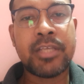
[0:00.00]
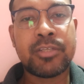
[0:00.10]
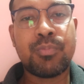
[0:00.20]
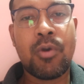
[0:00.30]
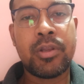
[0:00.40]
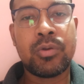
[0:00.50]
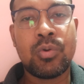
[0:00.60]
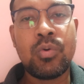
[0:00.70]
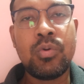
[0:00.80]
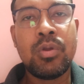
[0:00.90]

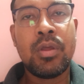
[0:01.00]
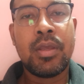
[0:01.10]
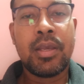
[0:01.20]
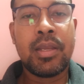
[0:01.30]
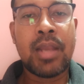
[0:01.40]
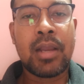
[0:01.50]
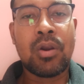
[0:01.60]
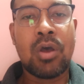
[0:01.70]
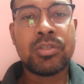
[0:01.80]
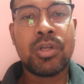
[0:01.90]
6.2 in the
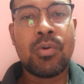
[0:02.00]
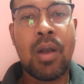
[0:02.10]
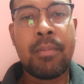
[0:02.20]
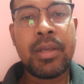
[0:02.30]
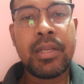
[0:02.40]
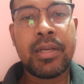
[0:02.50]
clause requirement.